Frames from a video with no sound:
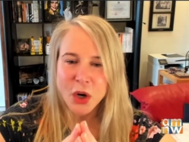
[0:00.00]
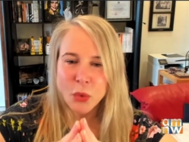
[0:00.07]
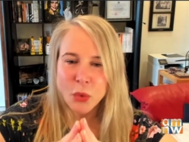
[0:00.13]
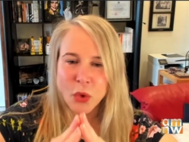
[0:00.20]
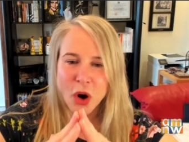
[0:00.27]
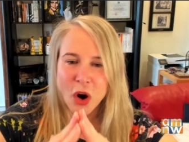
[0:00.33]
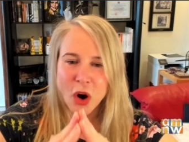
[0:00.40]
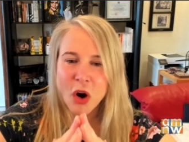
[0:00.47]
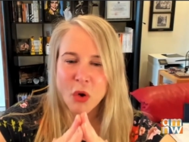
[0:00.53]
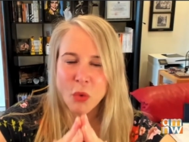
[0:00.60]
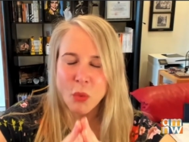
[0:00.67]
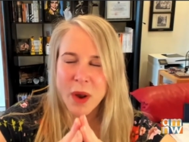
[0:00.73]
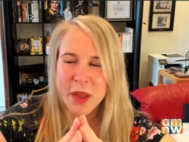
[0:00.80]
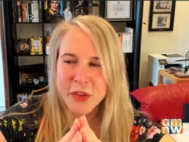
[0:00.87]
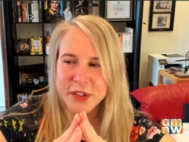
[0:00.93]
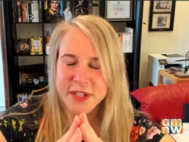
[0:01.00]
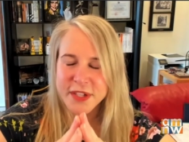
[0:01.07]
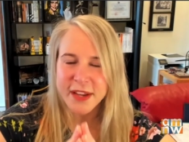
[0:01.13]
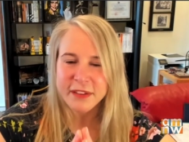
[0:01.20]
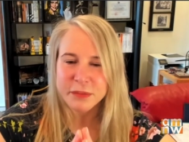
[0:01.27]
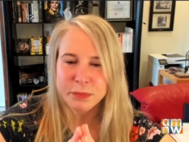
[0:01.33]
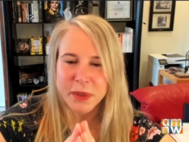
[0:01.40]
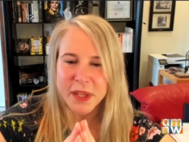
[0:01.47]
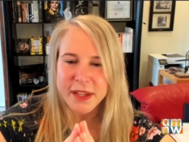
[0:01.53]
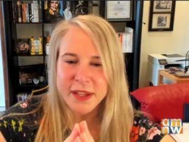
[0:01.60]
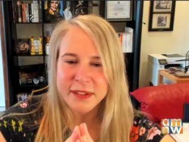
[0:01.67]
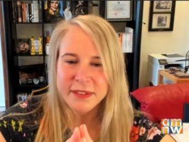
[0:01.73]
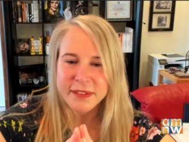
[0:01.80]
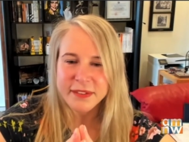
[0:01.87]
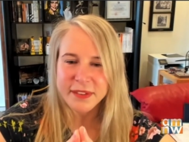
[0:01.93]
where all weather takes
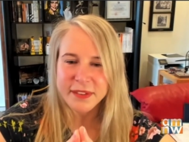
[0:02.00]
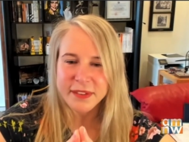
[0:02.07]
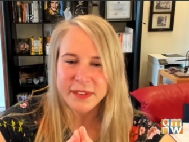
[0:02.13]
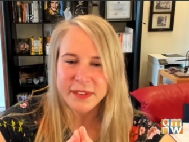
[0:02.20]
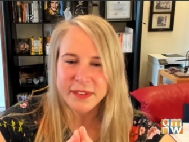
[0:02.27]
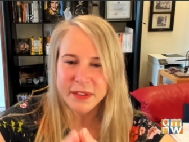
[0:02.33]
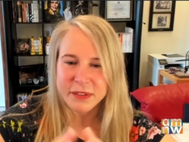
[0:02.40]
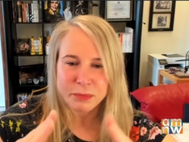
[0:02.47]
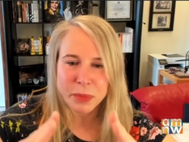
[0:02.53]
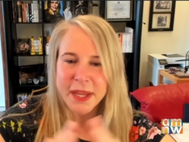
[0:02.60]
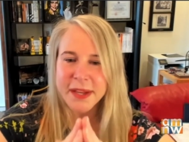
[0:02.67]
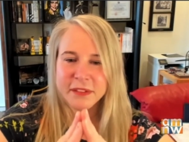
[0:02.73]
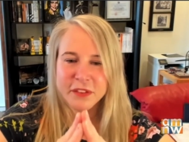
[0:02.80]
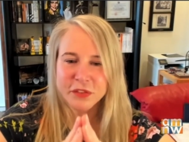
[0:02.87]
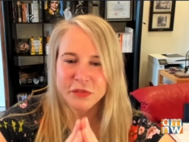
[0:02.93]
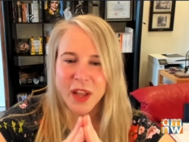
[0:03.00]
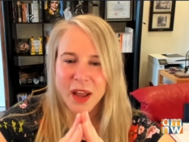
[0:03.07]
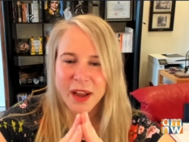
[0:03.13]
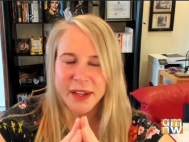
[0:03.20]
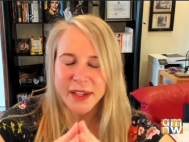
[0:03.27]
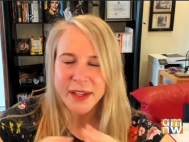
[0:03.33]
place planes fly